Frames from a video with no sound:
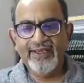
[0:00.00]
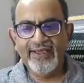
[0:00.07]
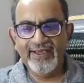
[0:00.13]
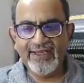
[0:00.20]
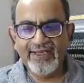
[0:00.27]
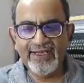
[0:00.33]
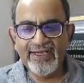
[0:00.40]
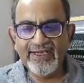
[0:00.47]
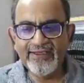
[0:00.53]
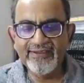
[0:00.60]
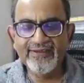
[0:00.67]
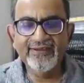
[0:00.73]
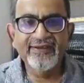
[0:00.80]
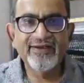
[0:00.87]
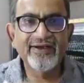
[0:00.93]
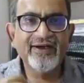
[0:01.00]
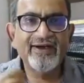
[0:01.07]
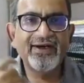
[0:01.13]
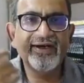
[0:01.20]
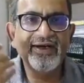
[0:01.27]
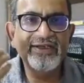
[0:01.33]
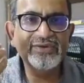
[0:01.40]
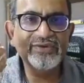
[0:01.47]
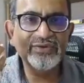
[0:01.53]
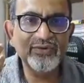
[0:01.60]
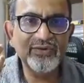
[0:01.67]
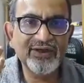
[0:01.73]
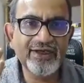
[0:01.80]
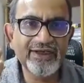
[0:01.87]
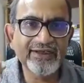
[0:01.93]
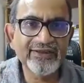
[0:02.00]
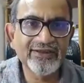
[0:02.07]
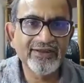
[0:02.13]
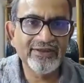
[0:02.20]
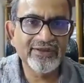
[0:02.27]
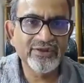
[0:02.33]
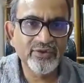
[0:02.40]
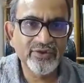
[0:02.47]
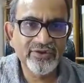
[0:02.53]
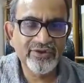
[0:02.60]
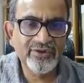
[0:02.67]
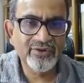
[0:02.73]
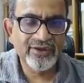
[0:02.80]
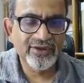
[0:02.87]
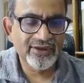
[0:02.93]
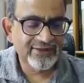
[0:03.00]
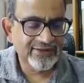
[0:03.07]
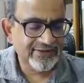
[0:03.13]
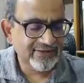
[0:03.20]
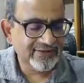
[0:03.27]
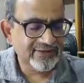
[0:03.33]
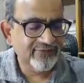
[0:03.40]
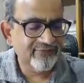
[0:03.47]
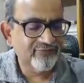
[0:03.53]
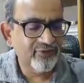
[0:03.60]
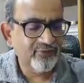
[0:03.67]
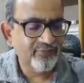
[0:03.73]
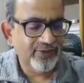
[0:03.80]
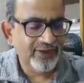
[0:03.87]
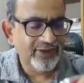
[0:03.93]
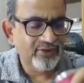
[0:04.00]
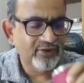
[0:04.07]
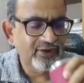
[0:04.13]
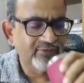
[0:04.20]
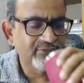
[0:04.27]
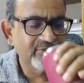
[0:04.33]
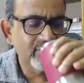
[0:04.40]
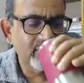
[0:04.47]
and isolate the urinary system from peritoneum.